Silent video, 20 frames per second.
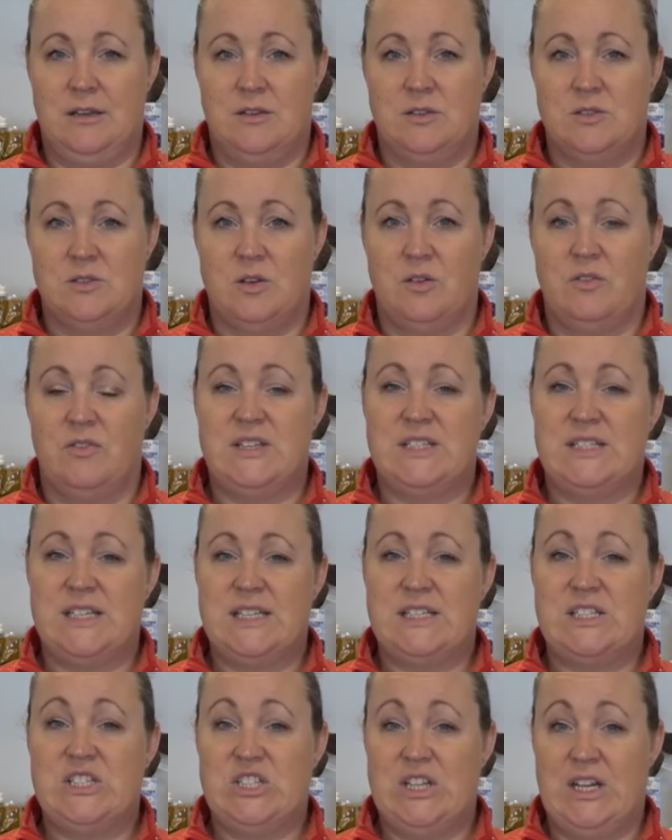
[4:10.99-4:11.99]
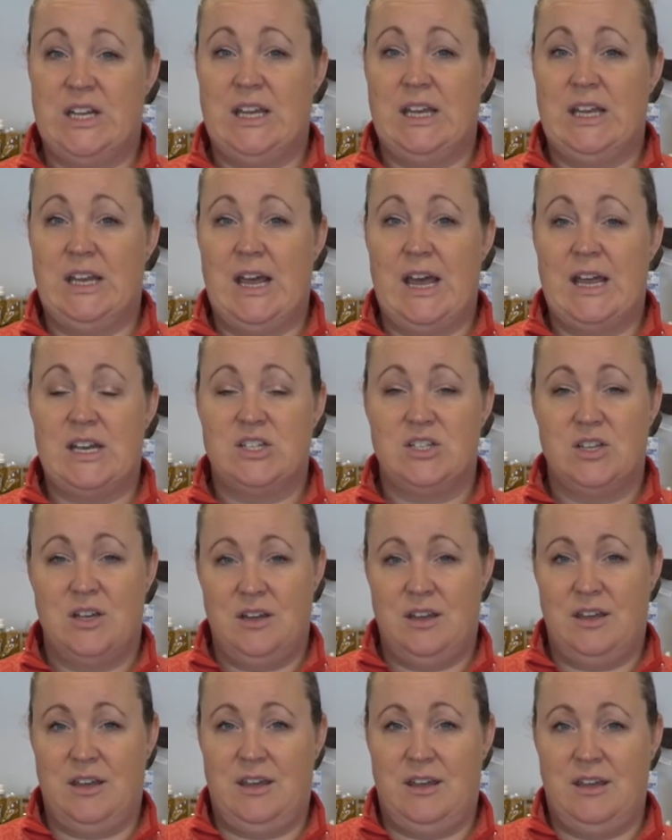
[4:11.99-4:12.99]
So if it says chicken and
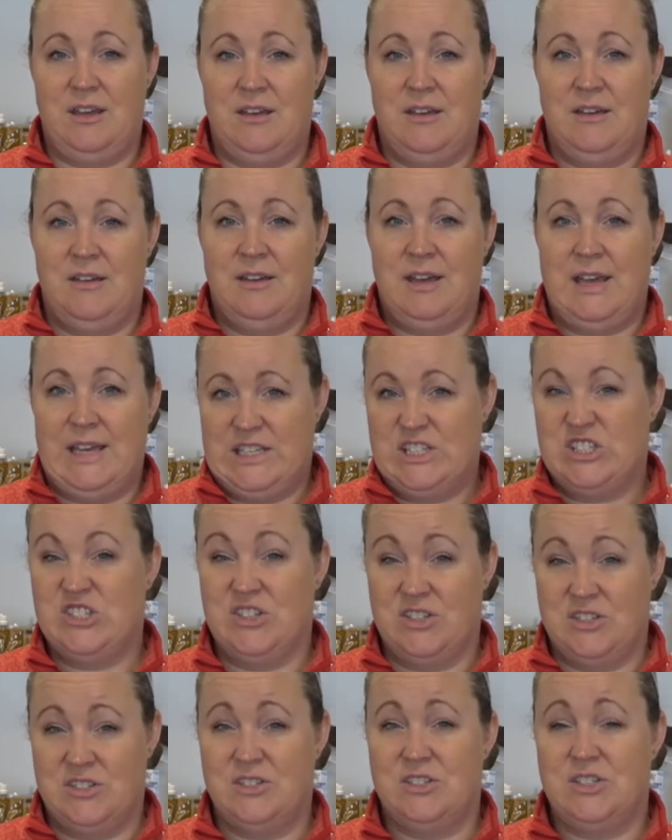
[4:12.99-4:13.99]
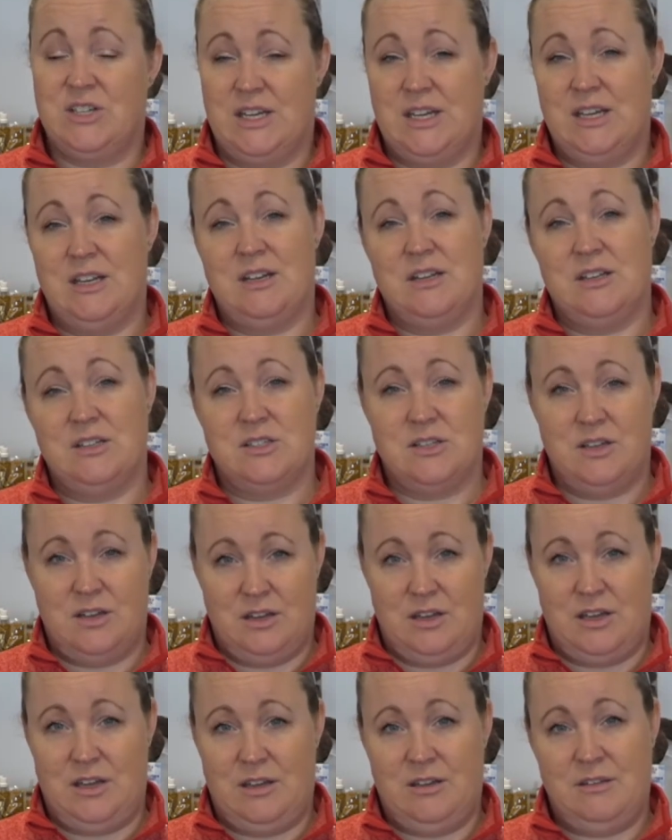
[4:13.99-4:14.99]
turkey, it's just chicken and turkey.